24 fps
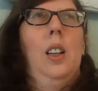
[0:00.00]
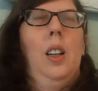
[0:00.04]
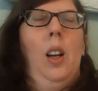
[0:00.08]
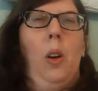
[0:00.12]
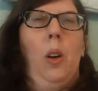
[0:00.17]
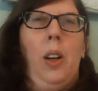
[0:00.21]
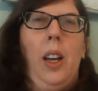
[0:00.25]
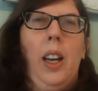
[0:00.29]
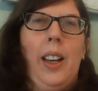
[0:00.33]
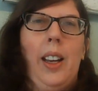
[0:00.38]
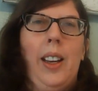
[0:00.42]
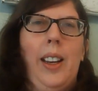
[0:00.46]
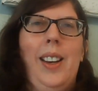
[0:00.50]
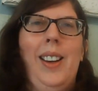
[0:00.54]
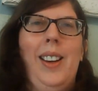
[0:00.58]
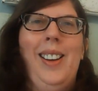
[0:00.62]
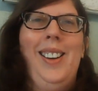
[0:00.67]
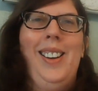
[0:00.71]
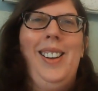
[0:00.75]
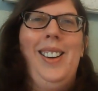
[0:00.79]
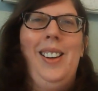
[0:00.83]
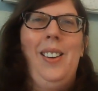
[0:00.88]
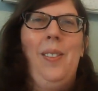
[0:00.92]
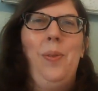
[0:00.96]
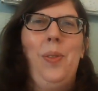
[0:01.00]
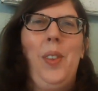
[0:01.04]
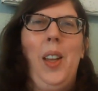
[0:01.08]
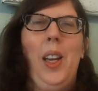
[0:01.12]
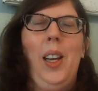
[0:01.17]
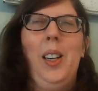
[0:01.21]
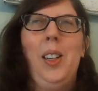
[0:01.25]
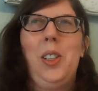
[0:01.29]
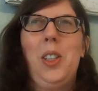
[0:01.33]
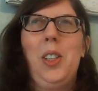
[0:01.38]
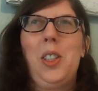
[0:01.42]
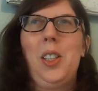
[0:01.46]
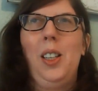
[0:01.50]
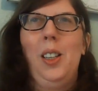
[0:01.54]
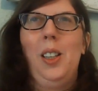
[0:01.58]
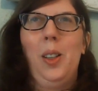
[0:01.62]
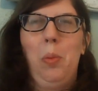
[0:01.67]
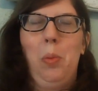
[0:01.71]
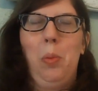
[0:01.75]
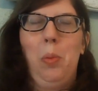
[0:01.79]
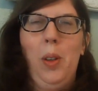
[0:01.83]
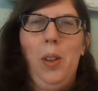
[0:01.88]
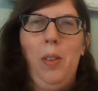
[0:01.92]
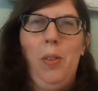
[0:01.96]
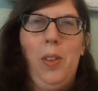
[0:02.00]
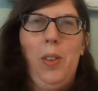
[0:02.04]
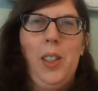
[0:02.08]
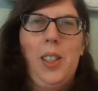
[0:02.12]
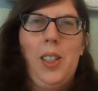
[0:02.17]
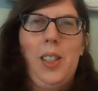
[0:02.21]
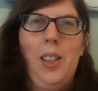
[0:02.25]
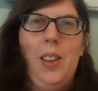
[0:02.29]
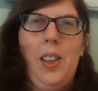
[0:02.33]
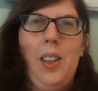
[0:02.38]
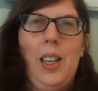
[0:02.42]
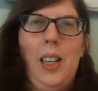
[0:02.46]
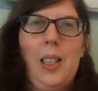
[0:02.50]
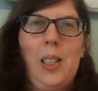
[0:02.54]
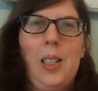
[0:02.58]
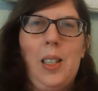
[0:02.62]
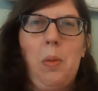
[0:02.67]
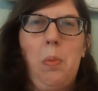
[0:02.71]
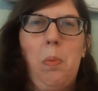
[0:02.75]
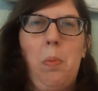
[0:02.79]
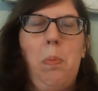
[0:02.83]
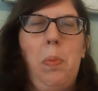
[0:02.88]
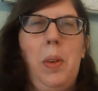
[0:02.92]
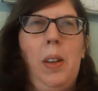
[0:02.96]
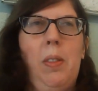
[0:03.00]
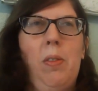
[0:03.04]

Okay, uh, just a little preface to this.